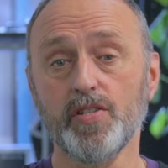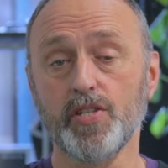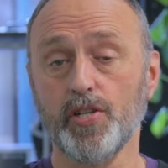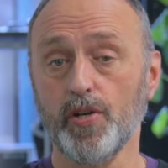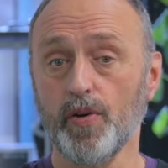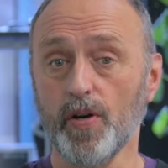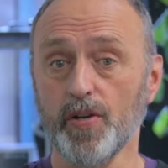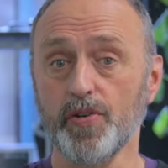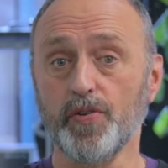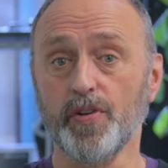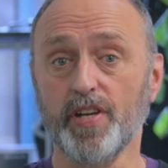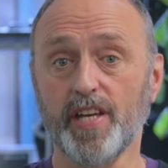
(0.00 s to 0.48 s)

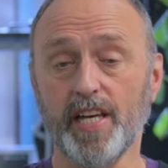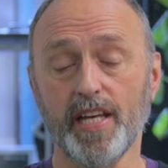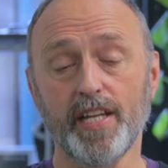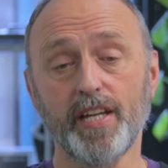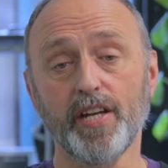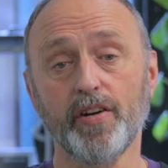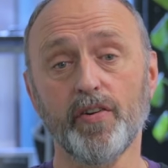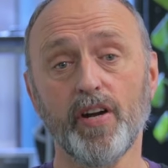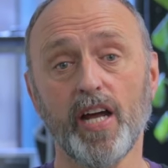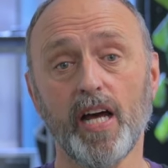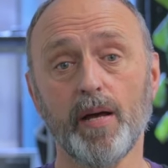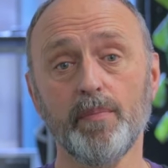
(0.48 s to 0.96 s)
200
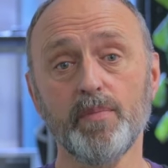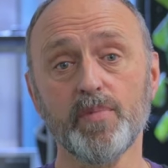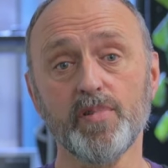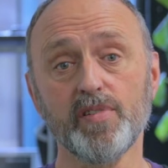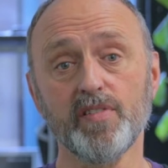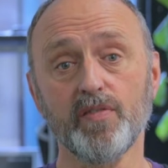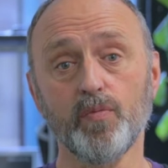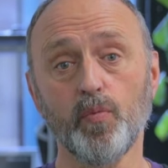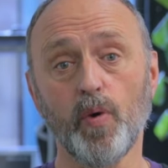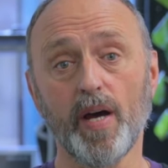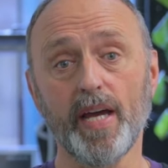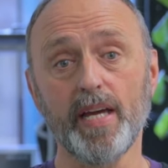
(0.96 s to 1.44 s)

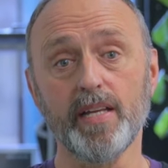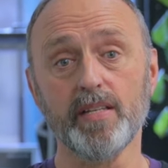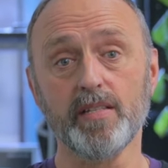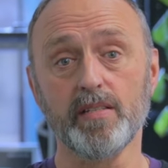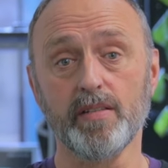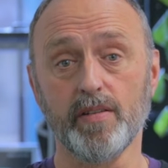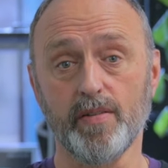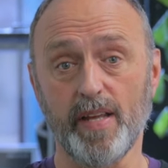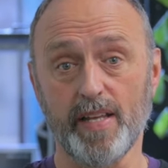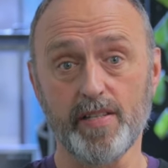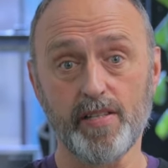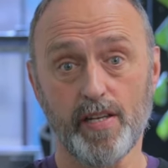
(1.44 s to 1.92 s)
kilograms of weight,
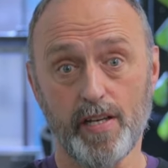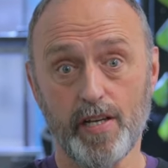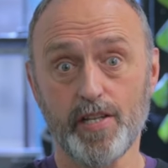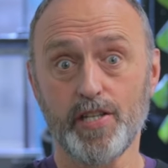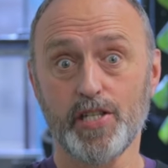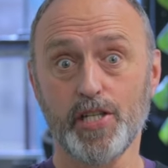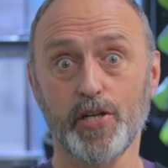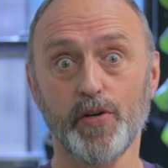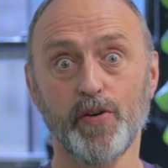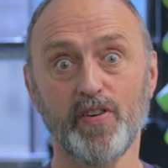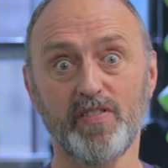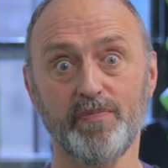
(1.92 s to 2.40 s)
so that's
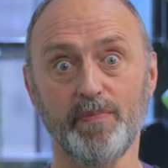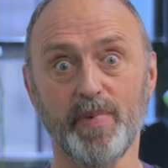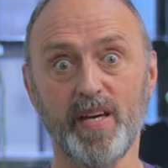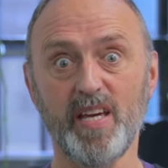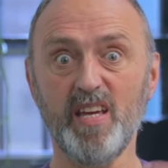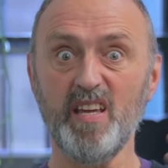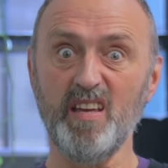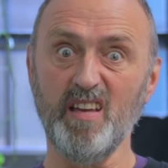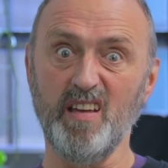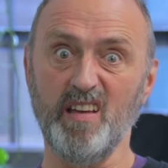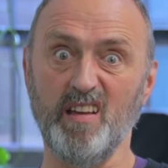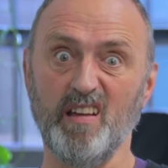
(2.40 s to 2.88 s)
2 of
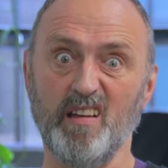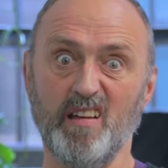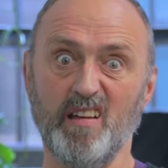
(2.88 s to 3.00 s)
me.